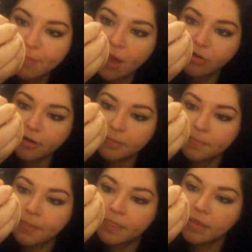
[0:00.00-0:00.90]
Powder.
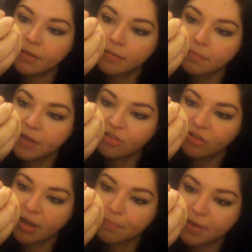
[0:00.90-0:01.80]

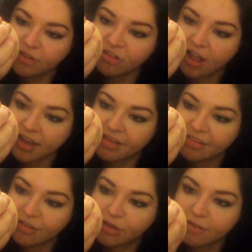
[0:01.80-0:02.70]
Peach Sake
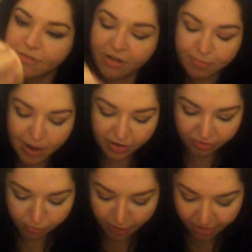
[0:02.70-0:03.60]
Silky Finish Powder.
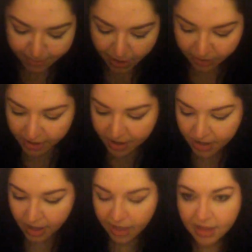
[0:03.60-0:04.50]
It's a rice powder.
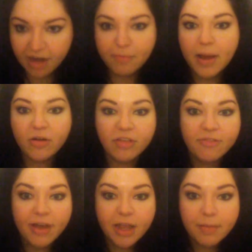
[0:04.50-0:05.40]
A lot of powders I
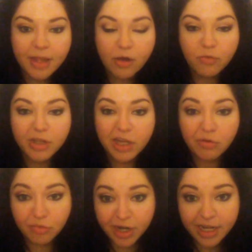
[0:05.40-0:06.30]
find can be like really
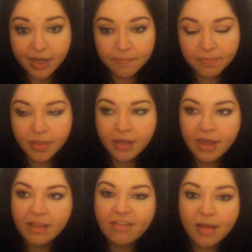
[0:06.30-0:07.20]
gritty,
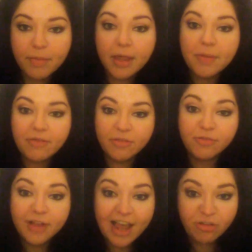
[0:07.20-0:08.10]
and some of them even
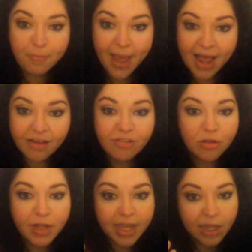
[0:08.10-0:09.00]
flashed back.
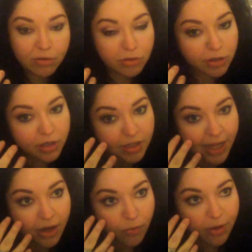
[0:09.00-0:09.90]
So like it'll look
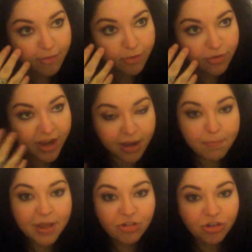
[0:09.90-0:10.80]
like if you take a
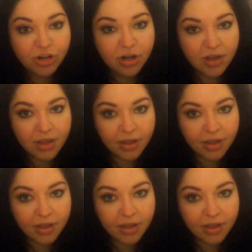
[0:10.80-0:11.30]
picture,